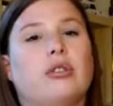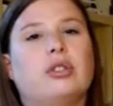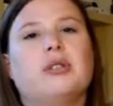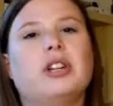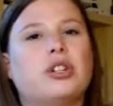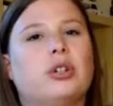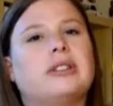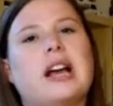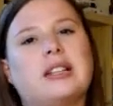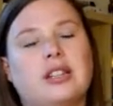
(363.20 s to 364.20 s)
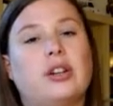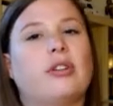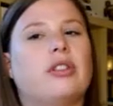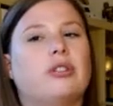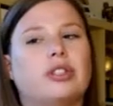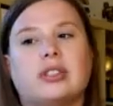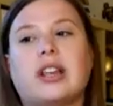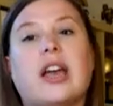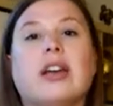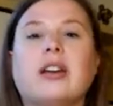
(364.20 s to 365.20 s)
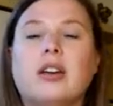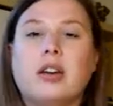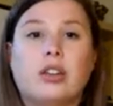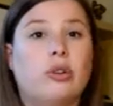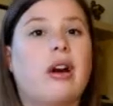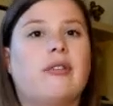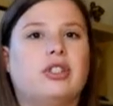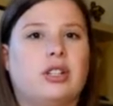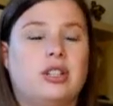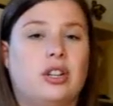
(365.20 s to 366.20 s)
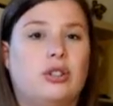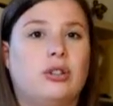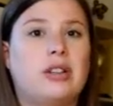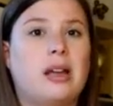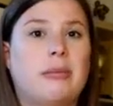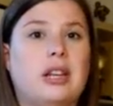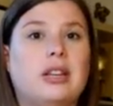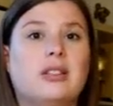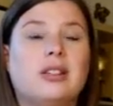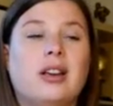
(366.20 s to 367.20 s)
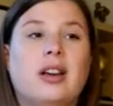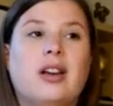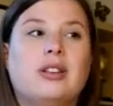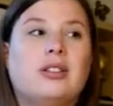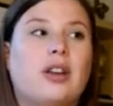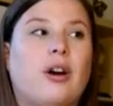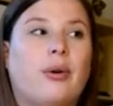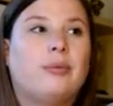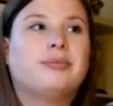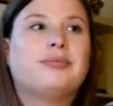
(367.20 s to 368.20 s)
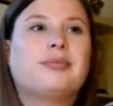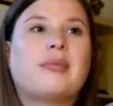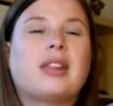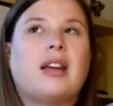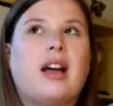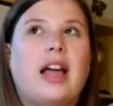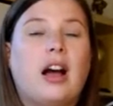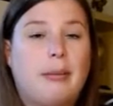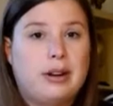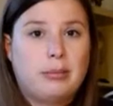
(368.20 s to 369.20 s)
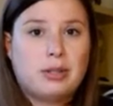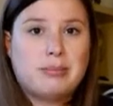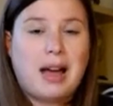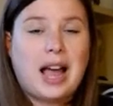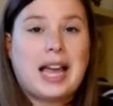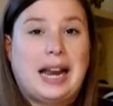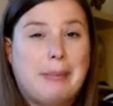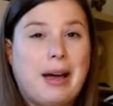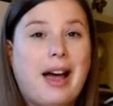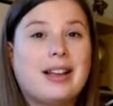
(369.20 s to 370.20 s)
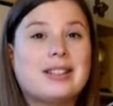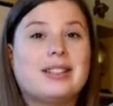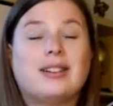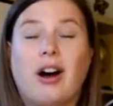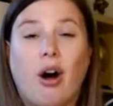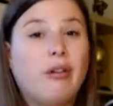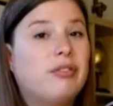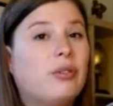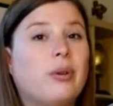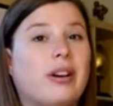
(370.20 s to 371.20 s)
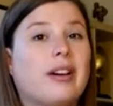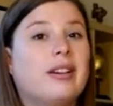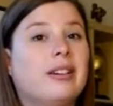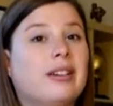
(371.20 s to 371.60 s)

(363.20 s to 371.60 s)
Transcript: do additional testing or they'll just say you have gestational diabetes. So I got my numbers back and I passed all four,